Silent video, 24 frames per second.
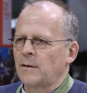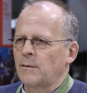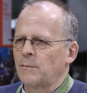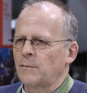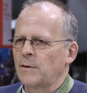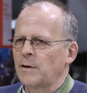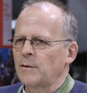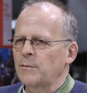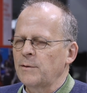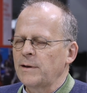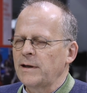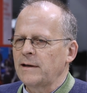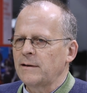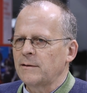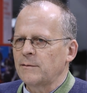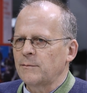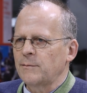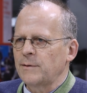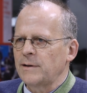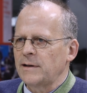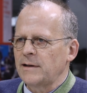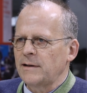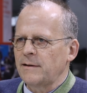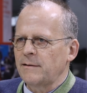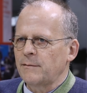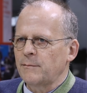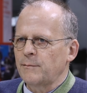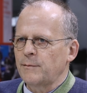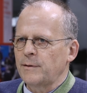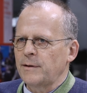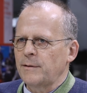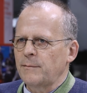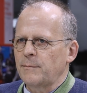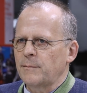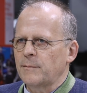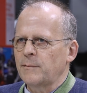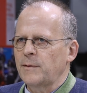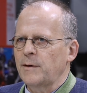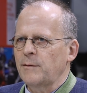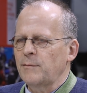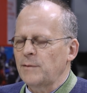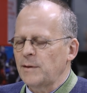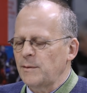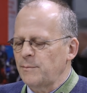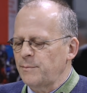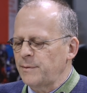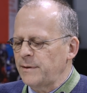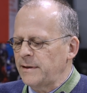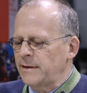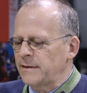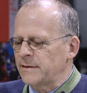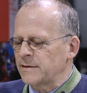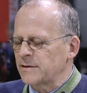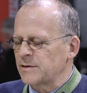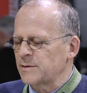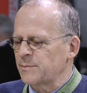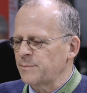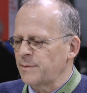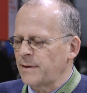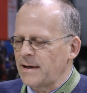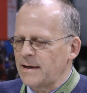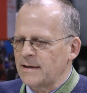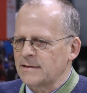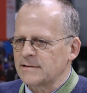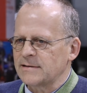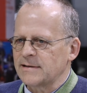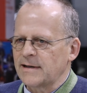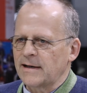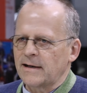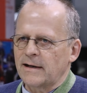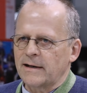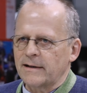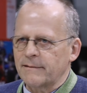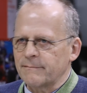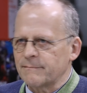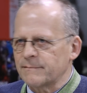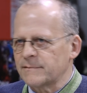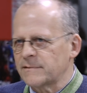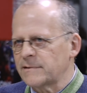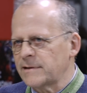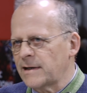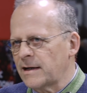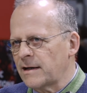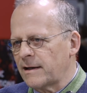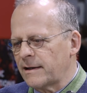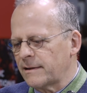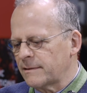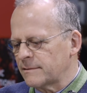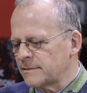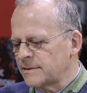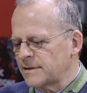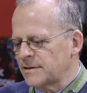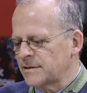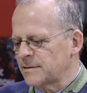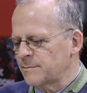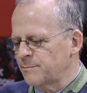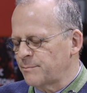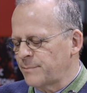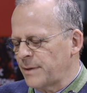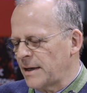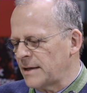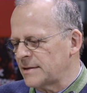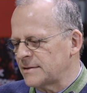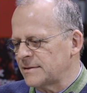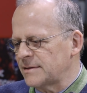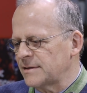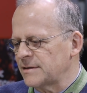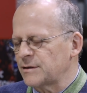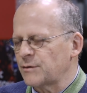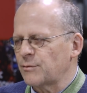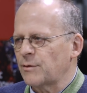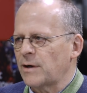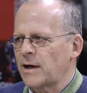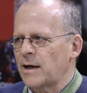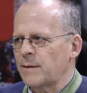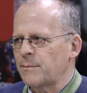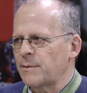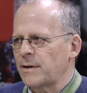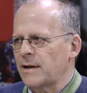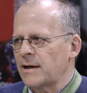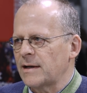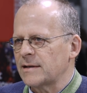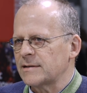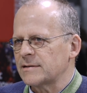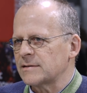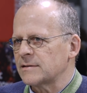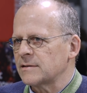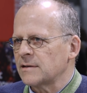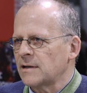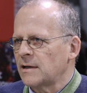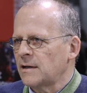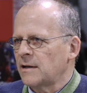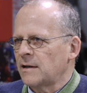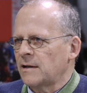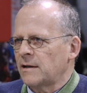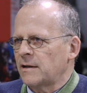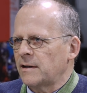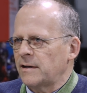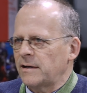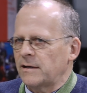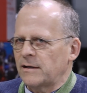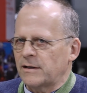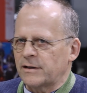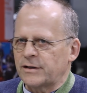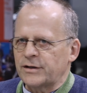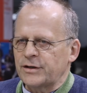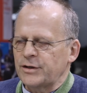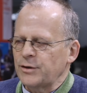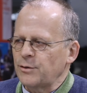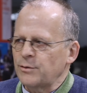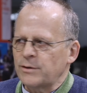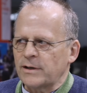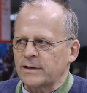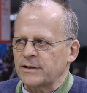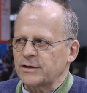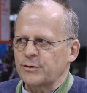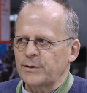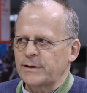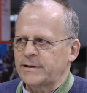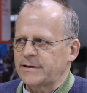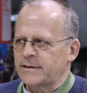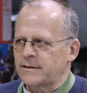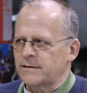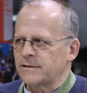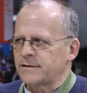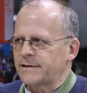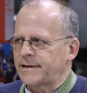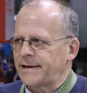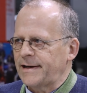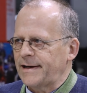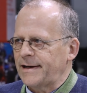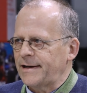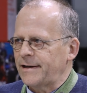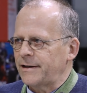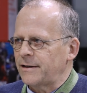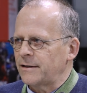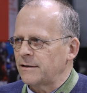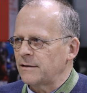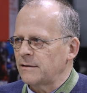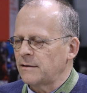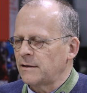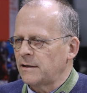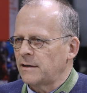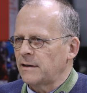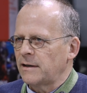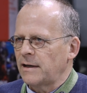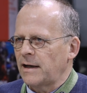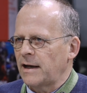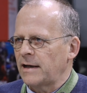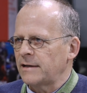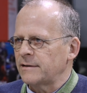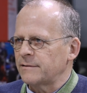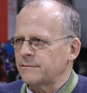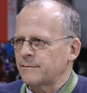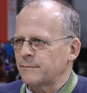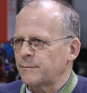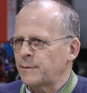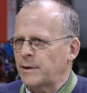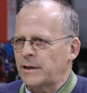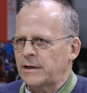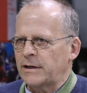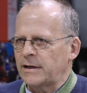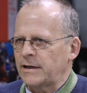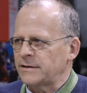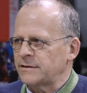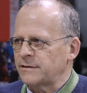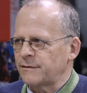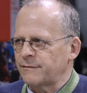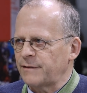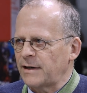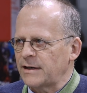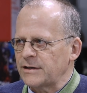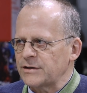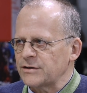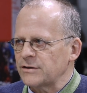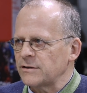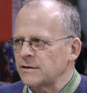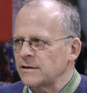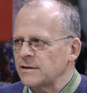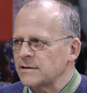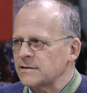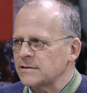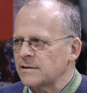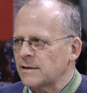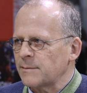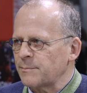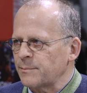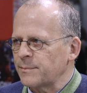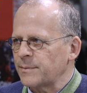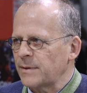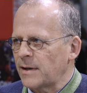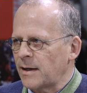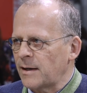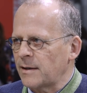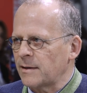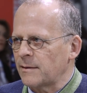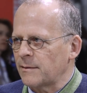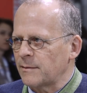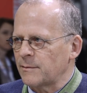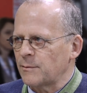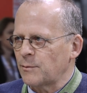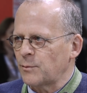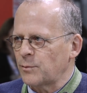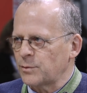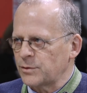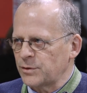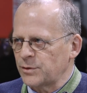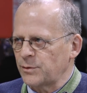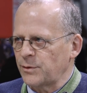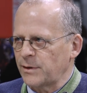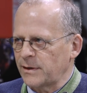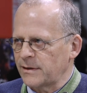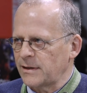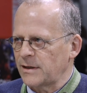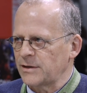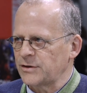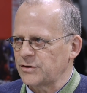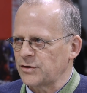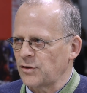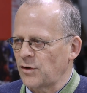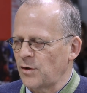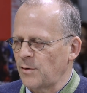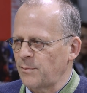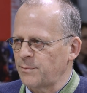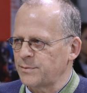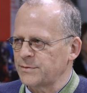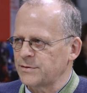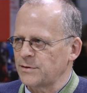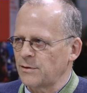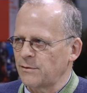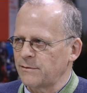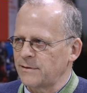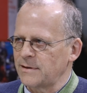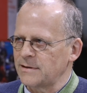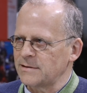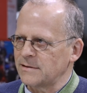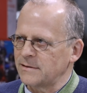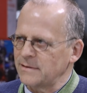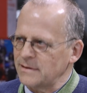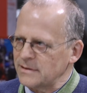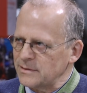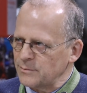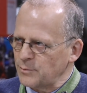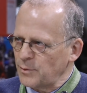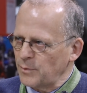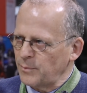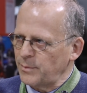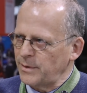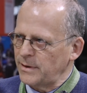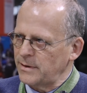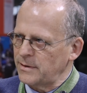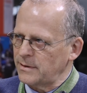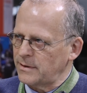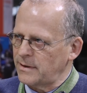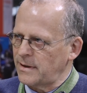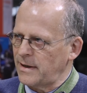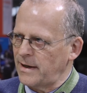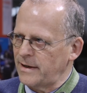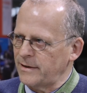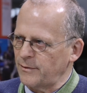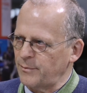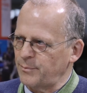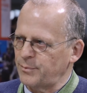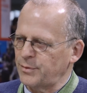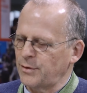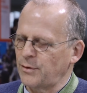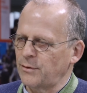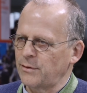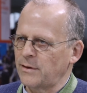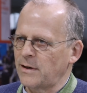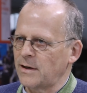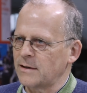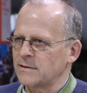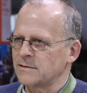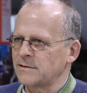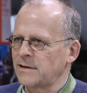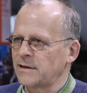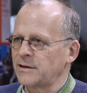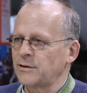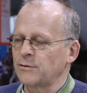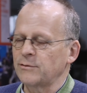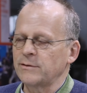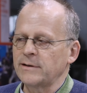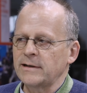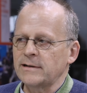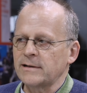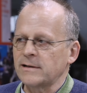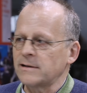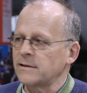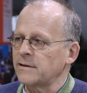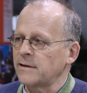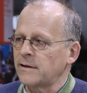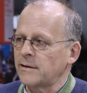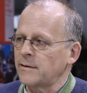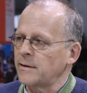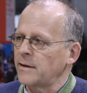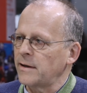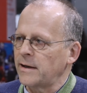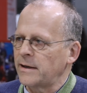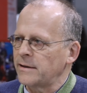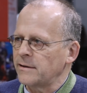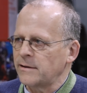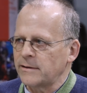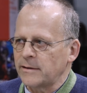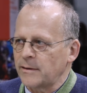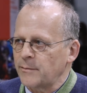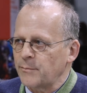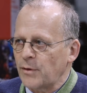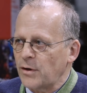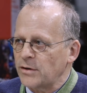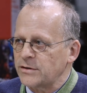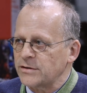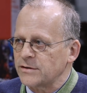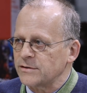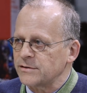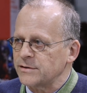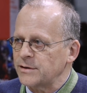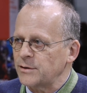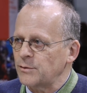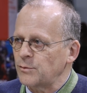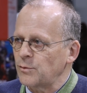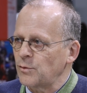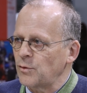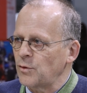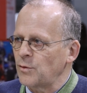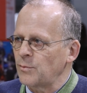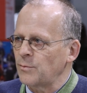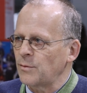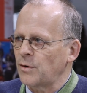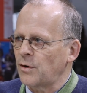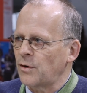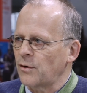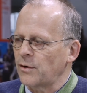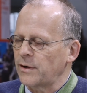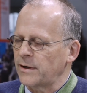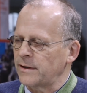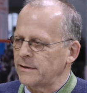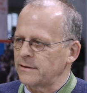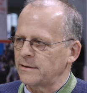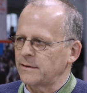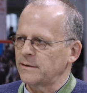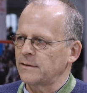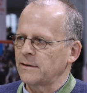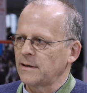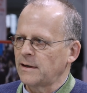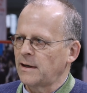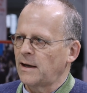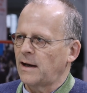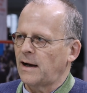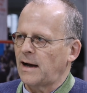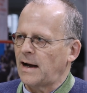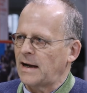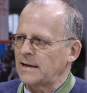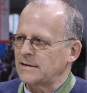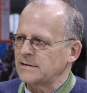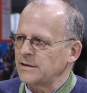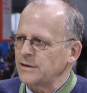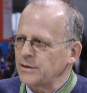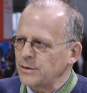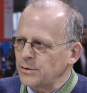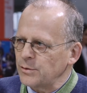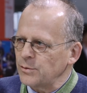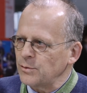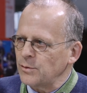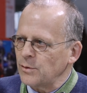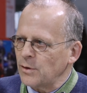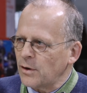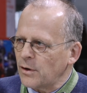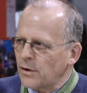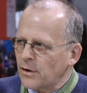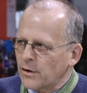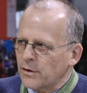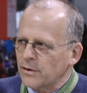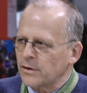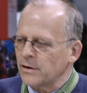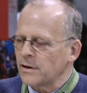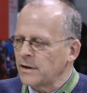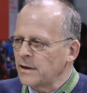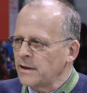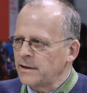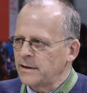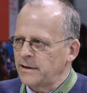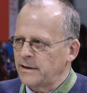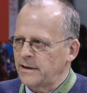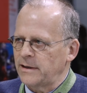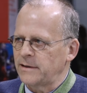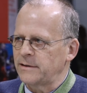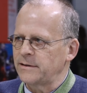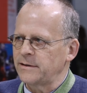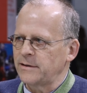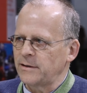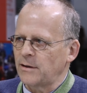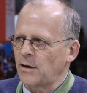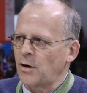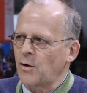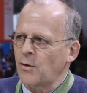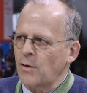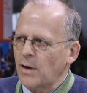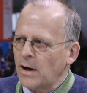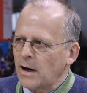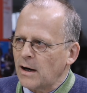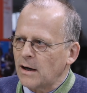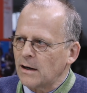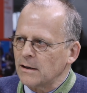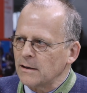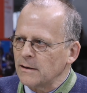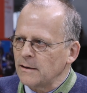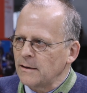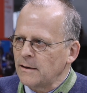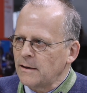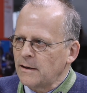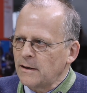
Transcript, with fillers: Well, we will be in a space that I best describe as acute and critical care, and where interventionalists are doing their job. So this would be the kind of products that you need in an emergency room or in the ICU or in the OR.